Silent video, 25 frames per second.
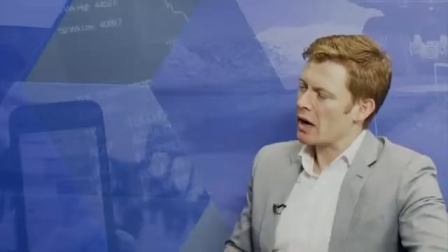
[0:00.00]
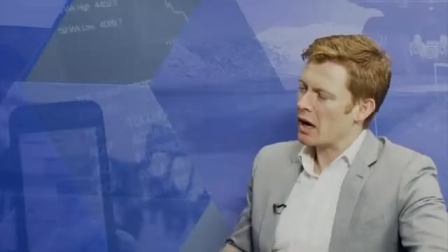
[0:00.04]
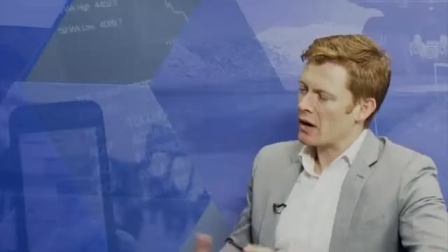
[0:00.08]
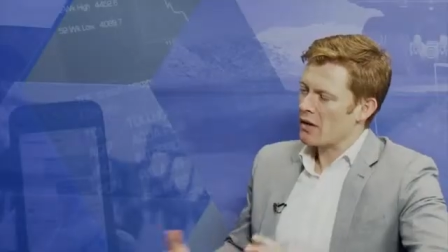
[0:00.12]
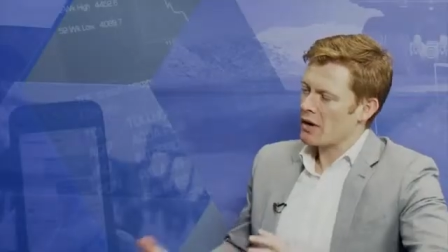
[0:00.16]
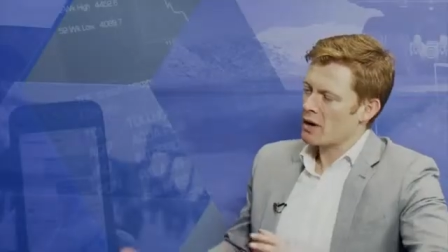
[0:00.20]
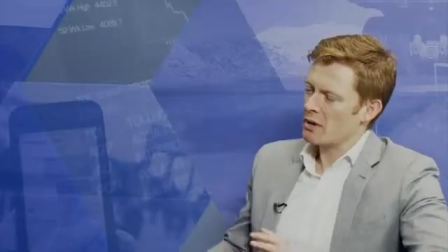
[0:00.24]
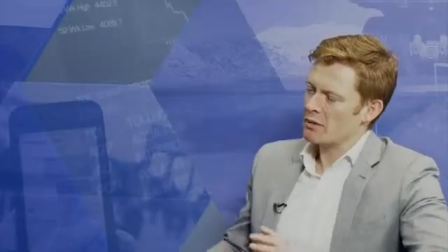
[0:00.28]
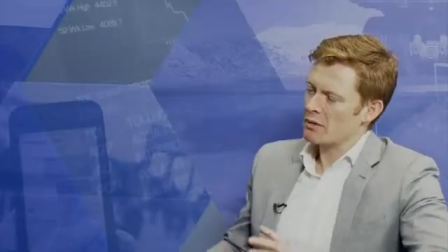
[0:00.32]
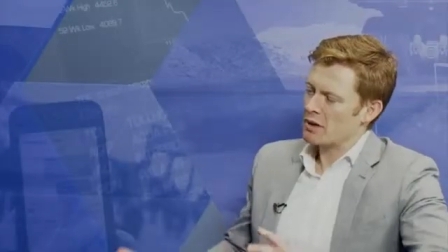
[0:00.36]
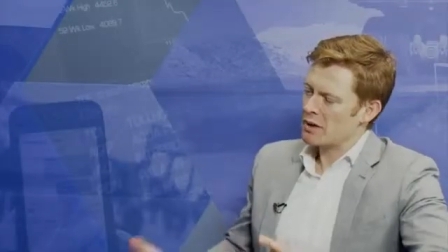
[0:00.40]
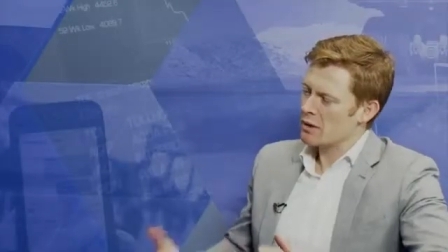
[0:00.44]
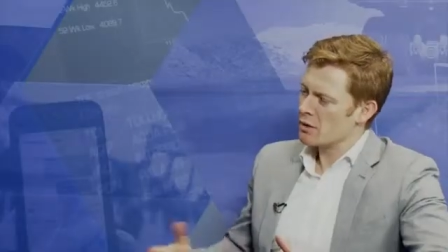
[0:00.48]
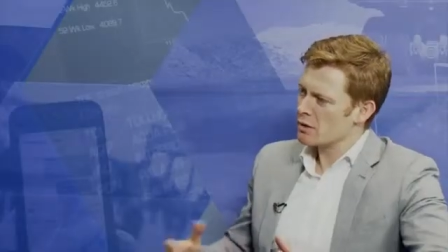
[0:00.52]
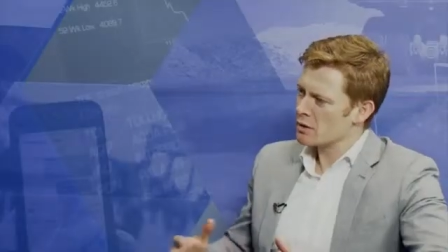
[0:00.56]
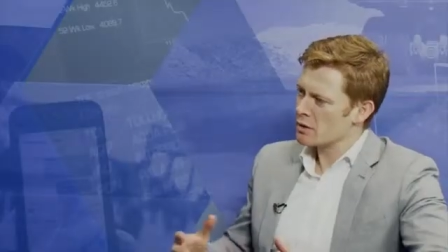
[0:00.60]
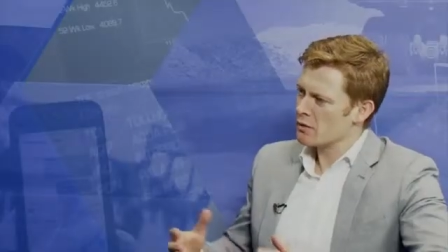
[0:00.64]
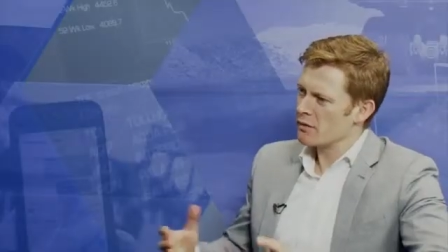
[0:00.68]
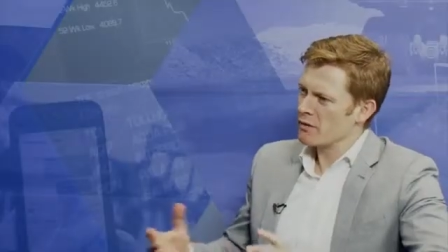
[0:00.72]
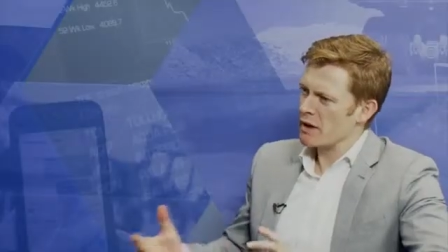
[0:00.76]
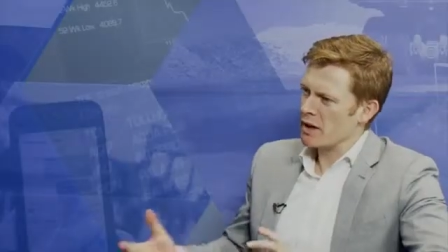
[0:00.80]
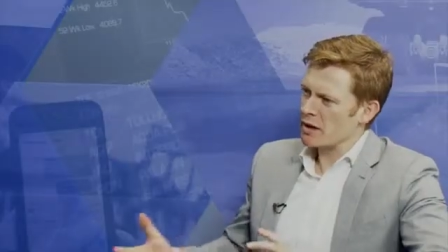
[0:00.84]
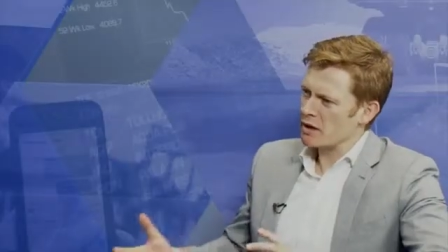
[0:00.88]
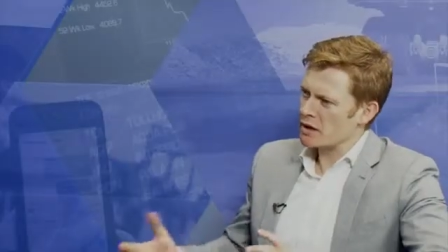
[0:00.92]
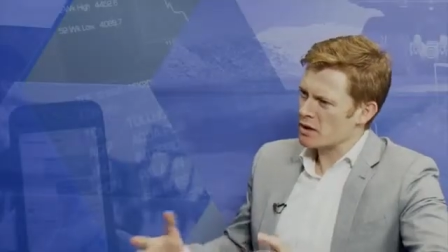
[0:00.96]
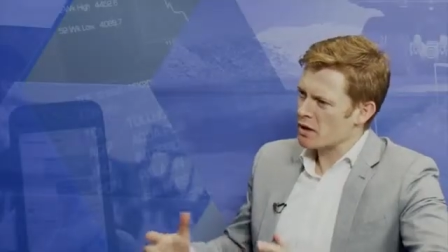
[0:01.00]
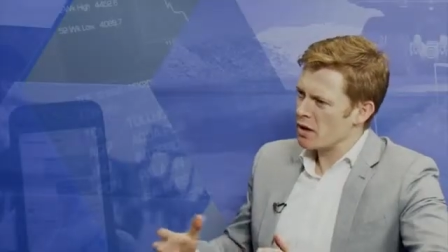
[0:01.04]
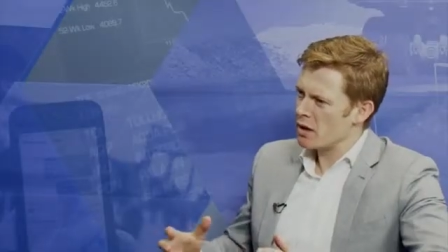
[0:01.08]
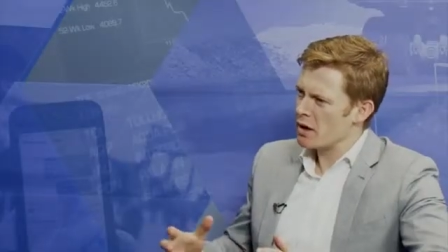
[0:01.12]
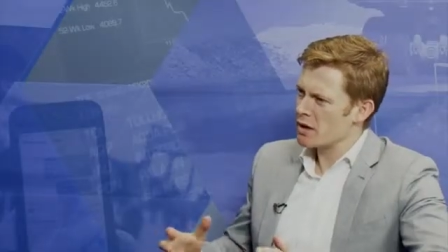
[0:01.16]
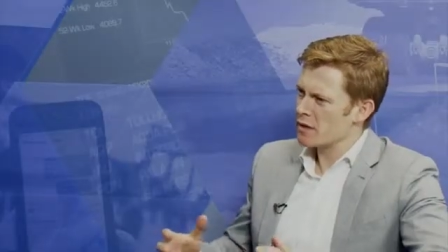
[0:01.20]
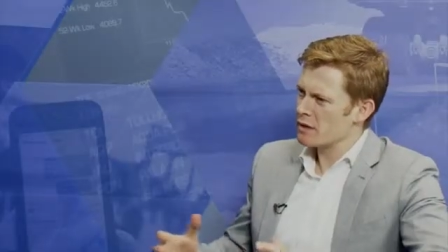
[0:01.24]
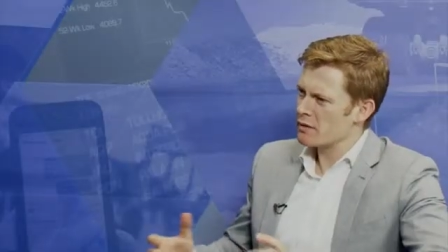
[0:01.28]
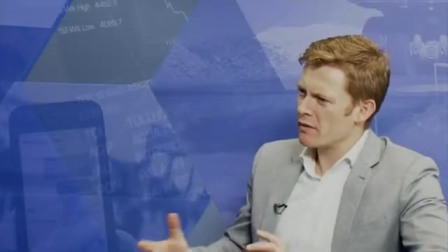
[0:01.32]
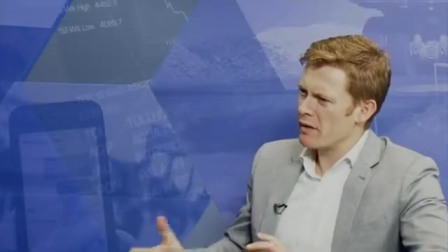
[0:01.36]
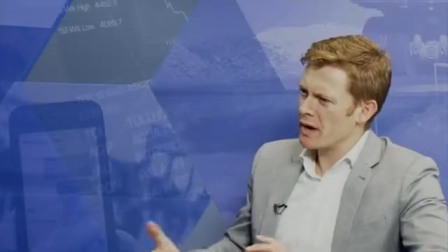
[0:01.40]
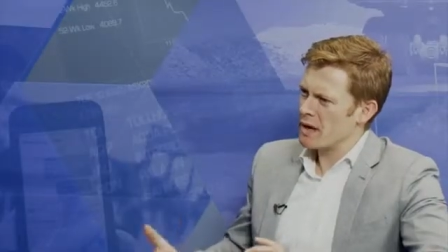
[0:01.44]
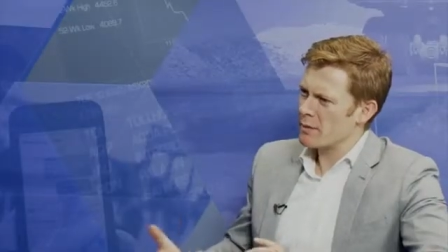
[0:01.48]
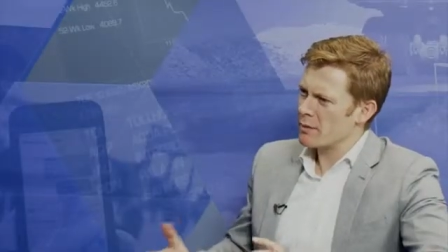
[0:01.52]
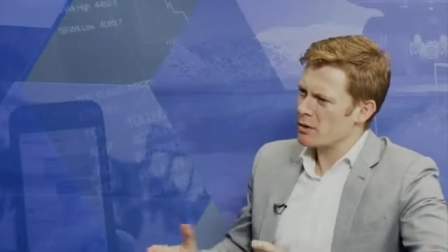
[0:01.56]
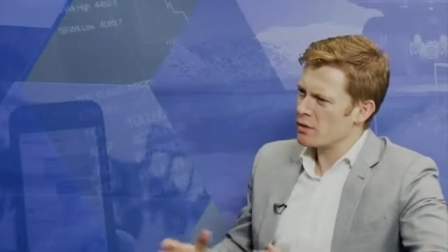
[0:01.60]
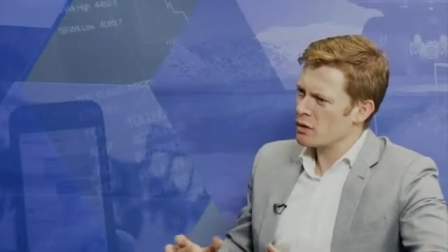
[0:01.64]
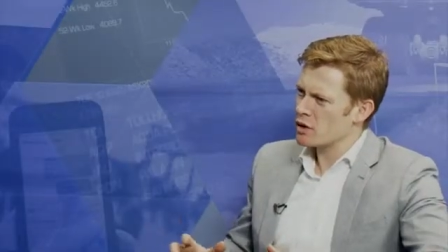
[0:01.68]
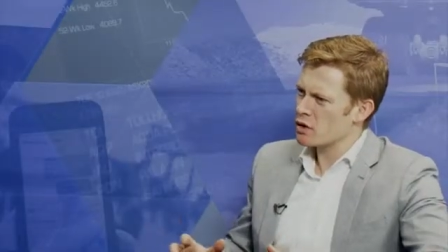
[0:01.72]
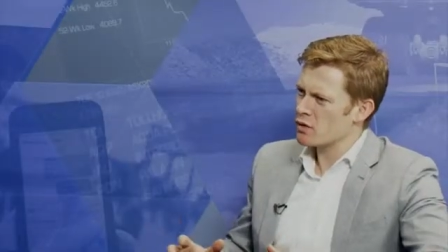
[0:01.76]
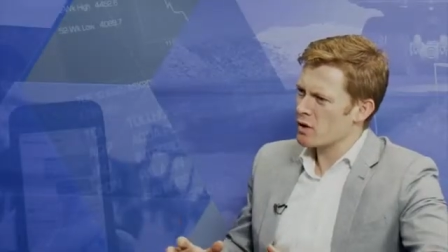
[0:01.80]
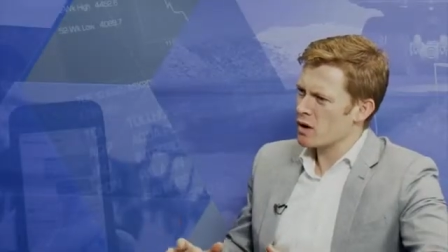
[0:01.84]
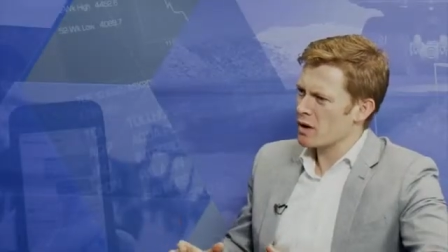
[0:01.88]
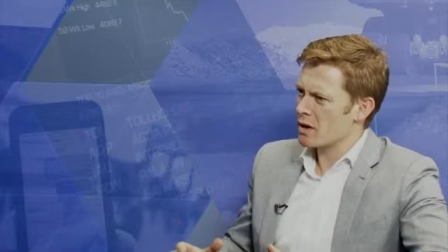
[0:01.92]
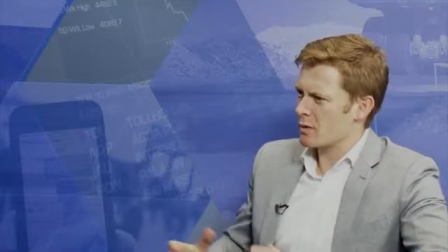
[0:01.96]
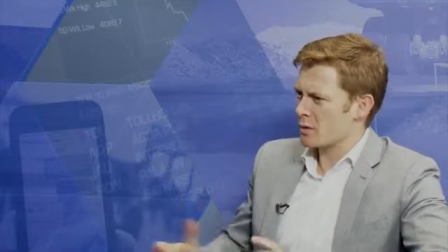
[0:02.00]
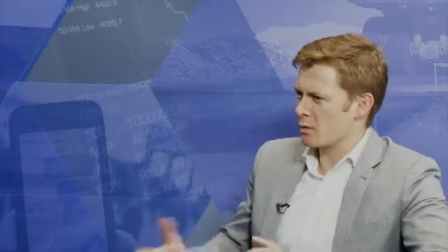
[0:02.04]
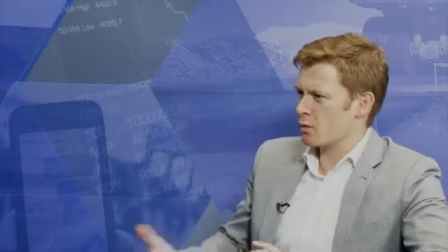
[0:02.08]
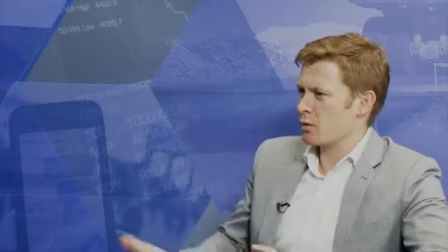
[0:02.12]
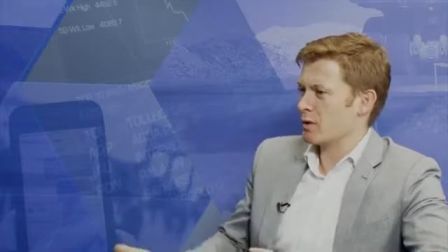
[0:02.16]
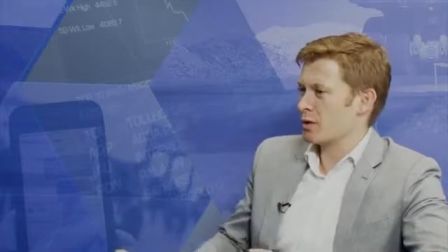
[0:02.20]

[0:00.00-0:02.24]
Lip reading: are there deals of that size available in Australia?